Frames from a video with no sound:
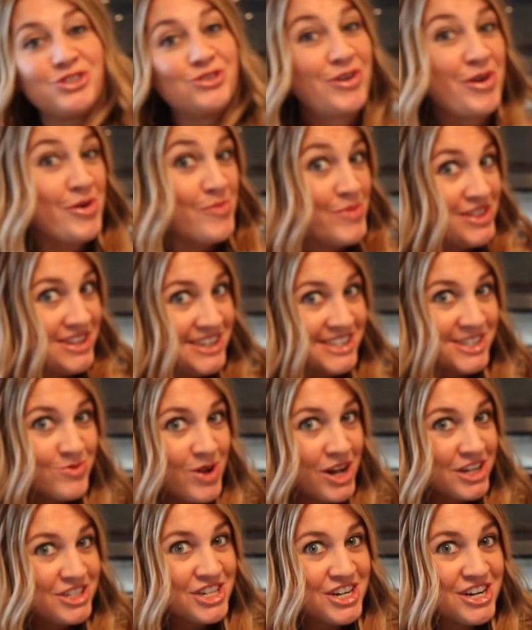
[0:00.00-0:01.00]
throw them in the
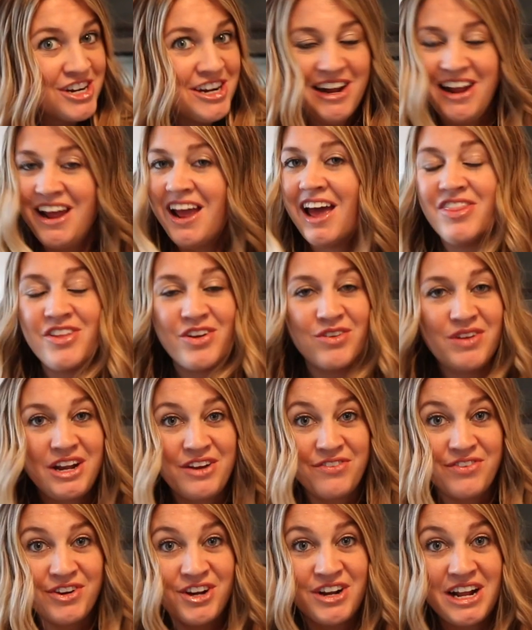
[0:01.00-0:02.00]
dishwasher and they're ready
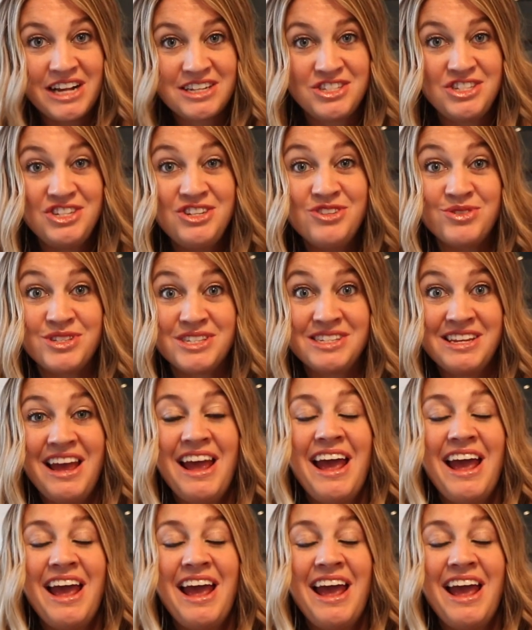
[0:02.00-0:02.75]
for your next use.